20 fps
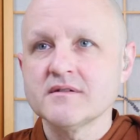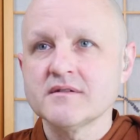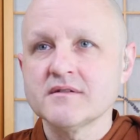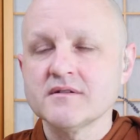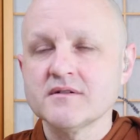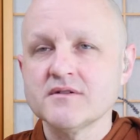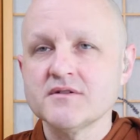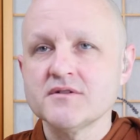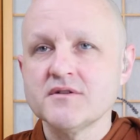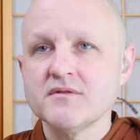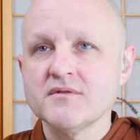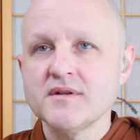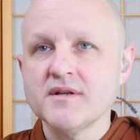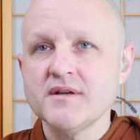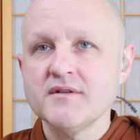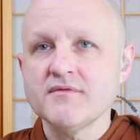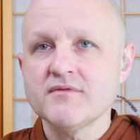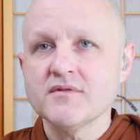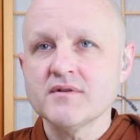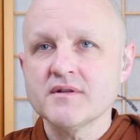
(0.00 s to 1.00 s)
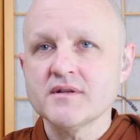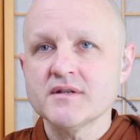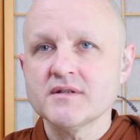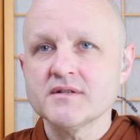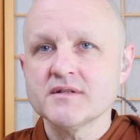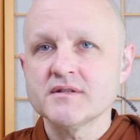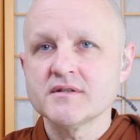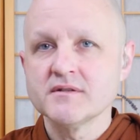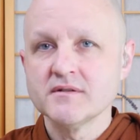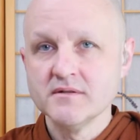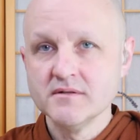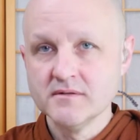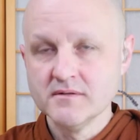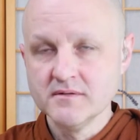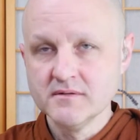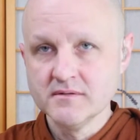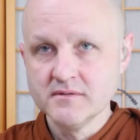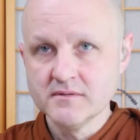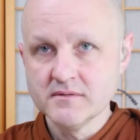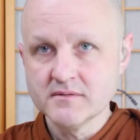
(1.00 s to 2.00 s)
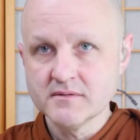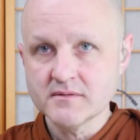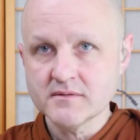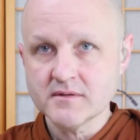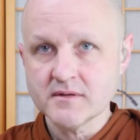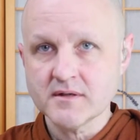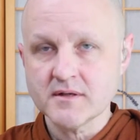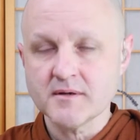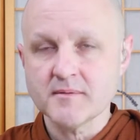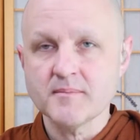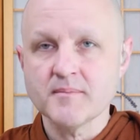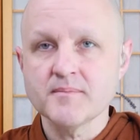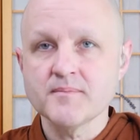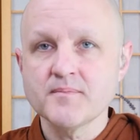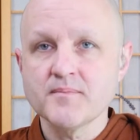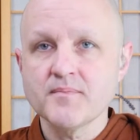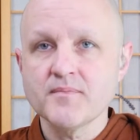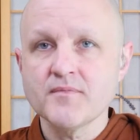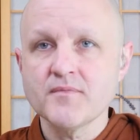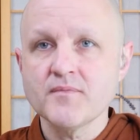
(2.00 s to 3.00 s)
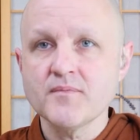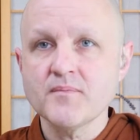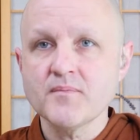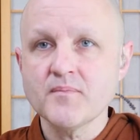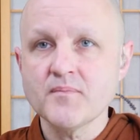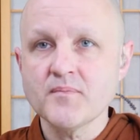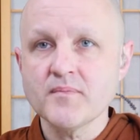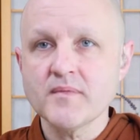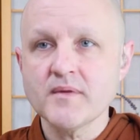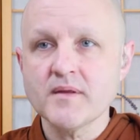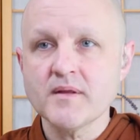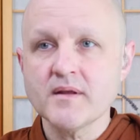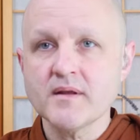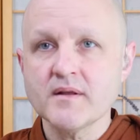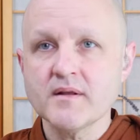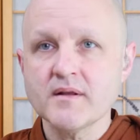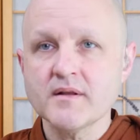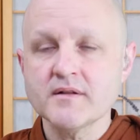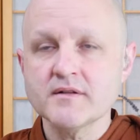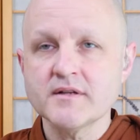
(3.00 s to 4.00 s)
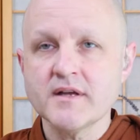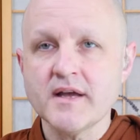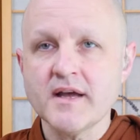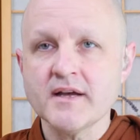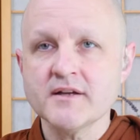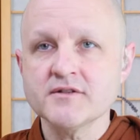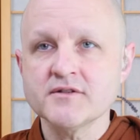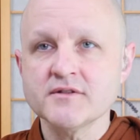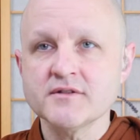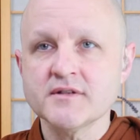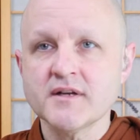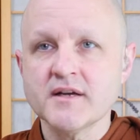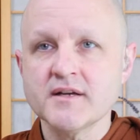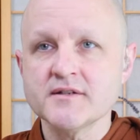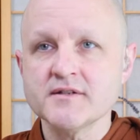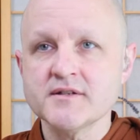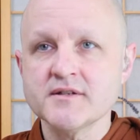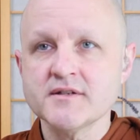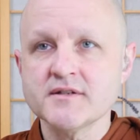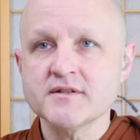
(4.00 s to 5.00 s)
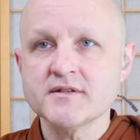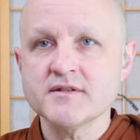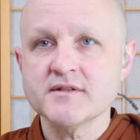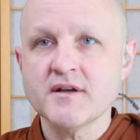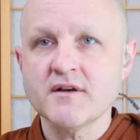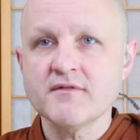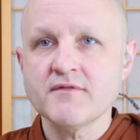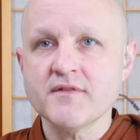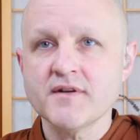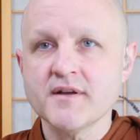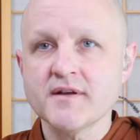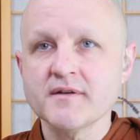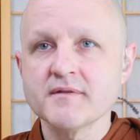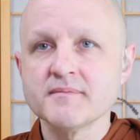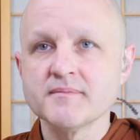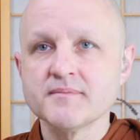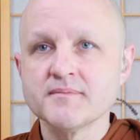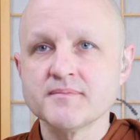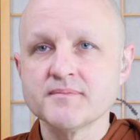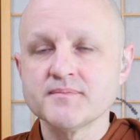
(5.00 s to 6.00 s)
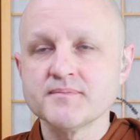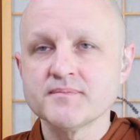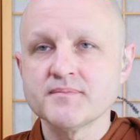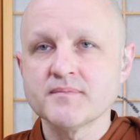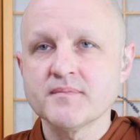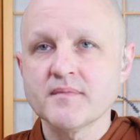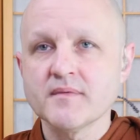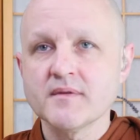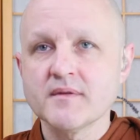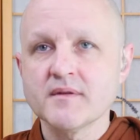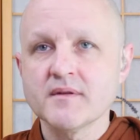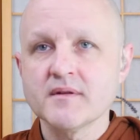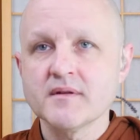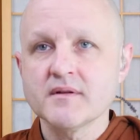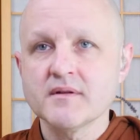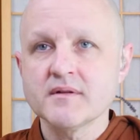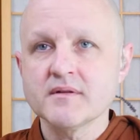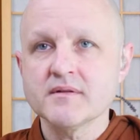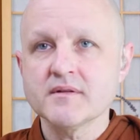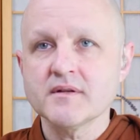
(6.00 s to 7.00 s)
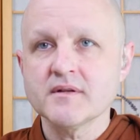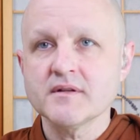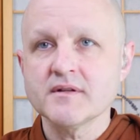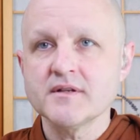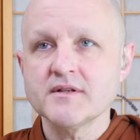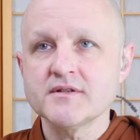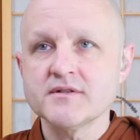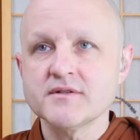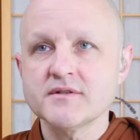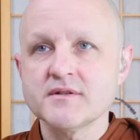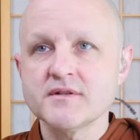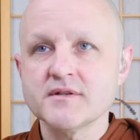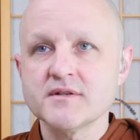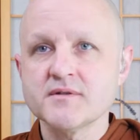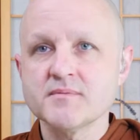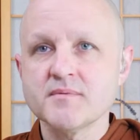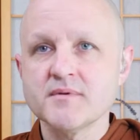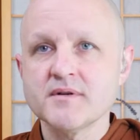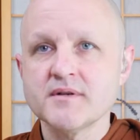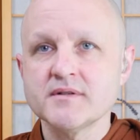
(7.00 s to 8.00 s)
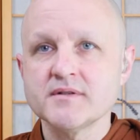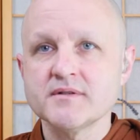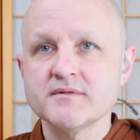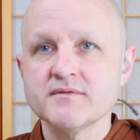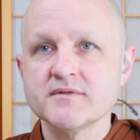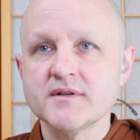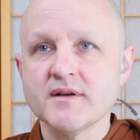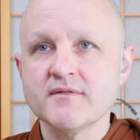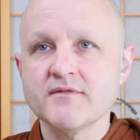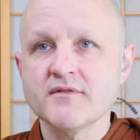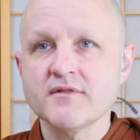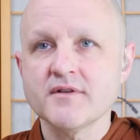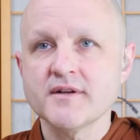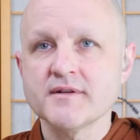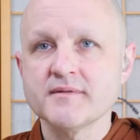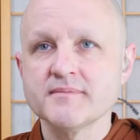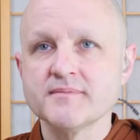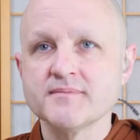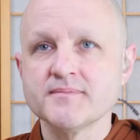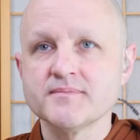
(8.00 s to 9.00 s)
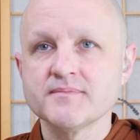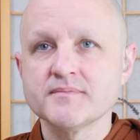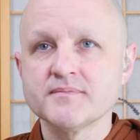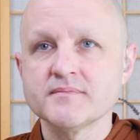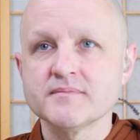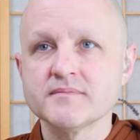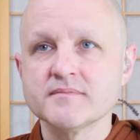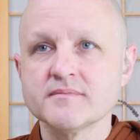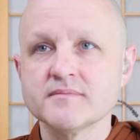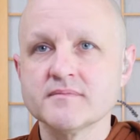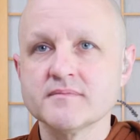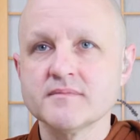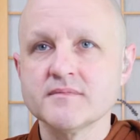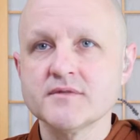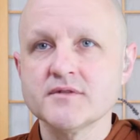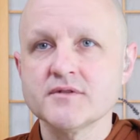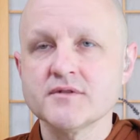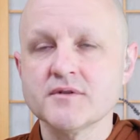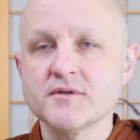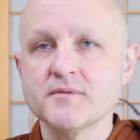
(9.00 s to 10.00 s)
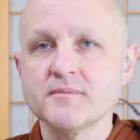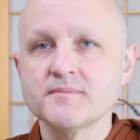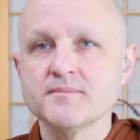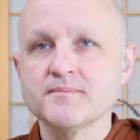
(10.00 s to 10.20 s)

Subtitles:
There's no need for this to exercise this selfing that leads to the experience of suffering. So,